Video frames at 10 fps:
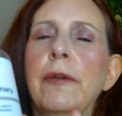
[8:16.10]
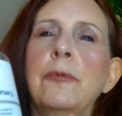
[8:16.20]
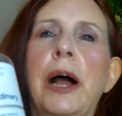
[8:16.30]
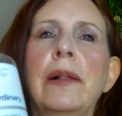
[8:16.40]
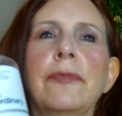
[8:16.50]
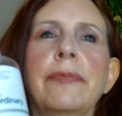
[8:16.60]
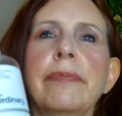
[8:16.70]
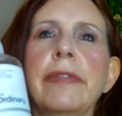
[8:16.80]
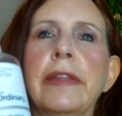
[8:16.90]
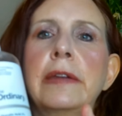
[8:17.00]
well,
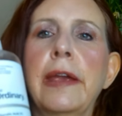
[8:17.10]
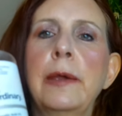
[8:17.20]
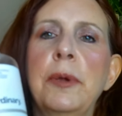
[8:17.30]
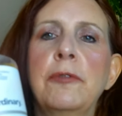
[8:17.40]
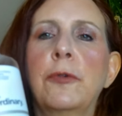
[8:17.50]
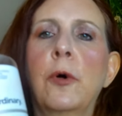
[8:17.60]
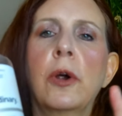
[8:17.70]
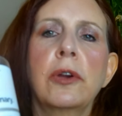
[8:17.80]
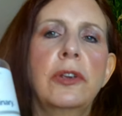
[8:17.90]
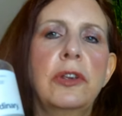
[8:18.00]
the day
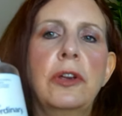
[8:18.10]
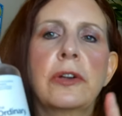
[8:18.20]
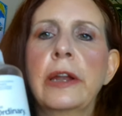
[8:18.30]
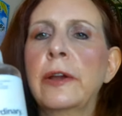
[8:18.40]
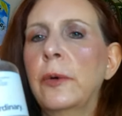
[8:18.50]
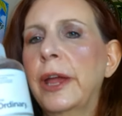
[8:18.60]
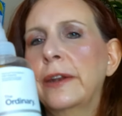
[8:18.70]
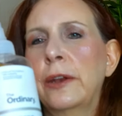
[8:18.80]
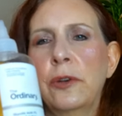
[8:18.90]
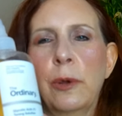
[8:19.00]
before you can go
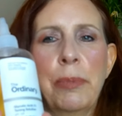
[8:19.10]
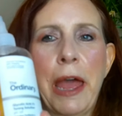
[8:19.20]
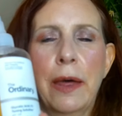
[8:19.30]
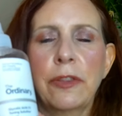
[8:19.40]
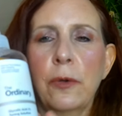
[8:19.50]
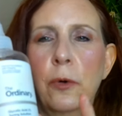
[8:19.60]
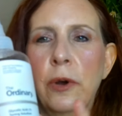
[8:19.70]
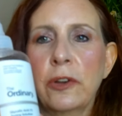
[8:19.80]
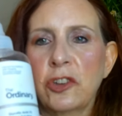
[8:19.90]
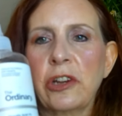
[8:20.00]
ahead and do a bath
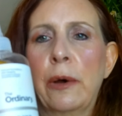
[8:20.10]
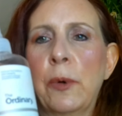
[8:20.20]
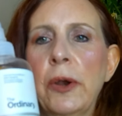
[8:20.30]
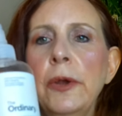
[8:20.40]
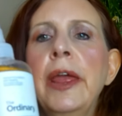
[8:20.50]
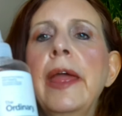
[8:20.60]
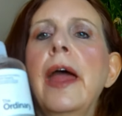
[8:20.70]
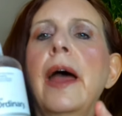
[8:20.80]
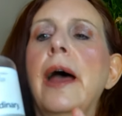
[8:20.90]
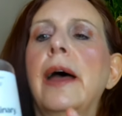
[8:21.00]
or a shower,
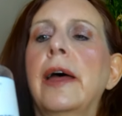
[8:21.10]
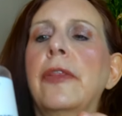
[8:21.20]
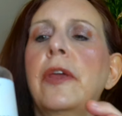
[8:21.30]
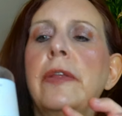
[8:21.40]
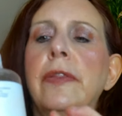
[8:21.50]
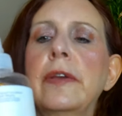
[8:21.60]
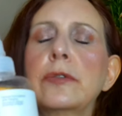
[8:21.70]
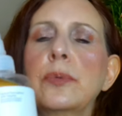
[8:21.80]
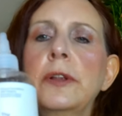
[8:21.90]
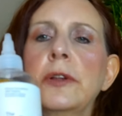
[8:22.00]
uh, then
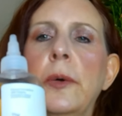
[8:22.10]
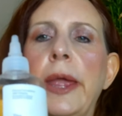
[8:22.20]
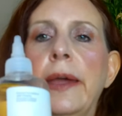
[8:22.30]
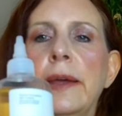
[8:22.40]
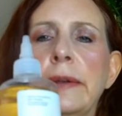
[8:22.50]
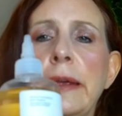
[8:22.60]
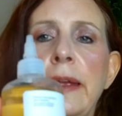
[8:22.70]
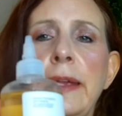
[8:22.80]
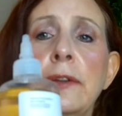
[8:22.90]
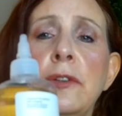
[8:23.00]
this will go ahead
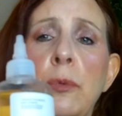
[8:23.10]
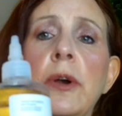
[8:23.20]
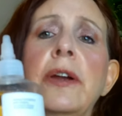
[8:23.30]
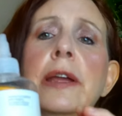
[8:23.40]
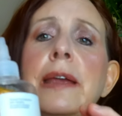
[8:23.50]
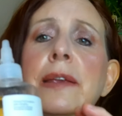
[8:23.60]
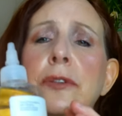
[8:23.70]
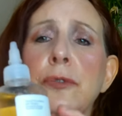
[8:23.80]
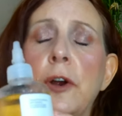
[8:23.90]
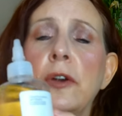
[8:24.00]
and get to work
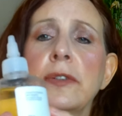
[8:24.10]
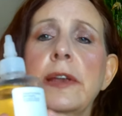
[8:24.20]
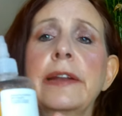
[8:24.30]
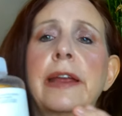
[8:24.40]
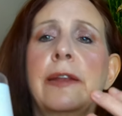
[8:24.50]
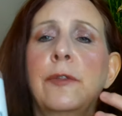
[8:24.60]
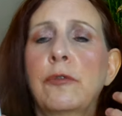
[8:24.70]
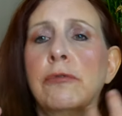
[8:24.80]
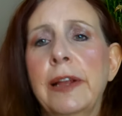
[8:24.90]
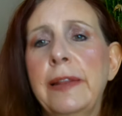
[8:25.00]
as far as getting
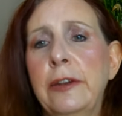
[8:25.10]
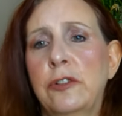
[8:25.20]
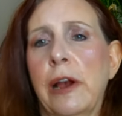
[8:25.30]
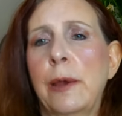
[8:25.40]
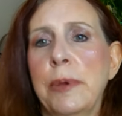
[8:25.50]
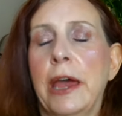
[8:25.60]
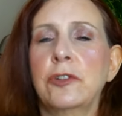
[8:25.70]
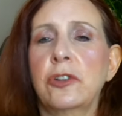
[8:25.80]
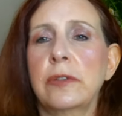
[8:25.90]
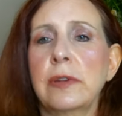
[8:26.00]
the really dry
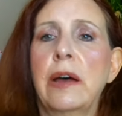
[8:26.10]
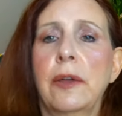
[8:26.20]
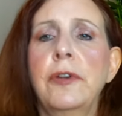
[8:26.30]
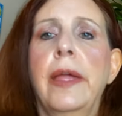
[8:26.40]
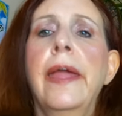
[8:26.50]
patches off.